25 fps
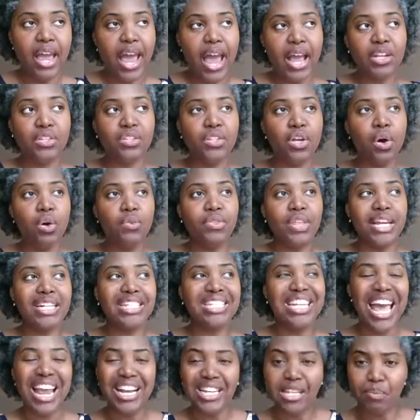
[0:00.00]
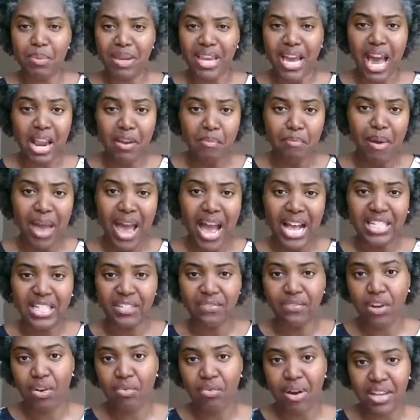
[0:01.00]
And so they tend to be kind of
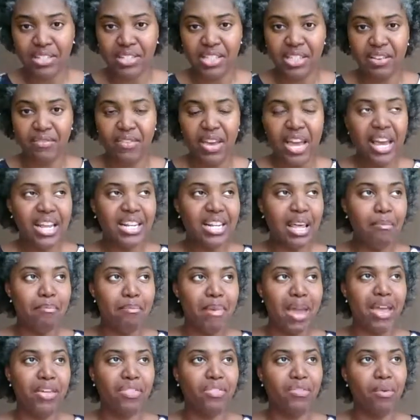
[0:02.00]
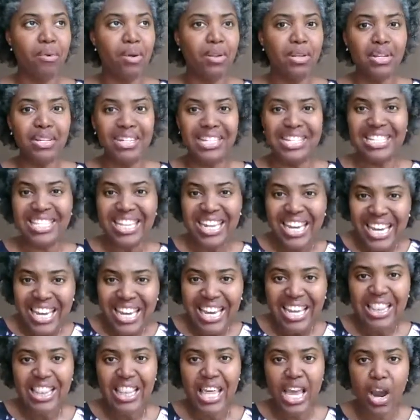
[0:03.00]
passive aggressive. They may throw a little dig
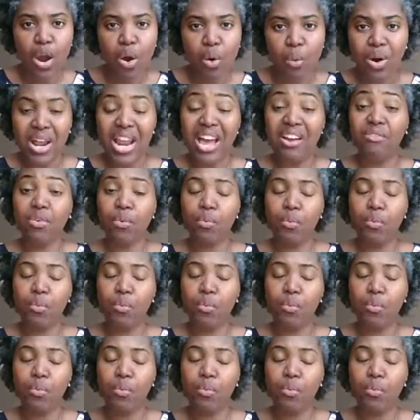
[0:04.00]
in there or whatever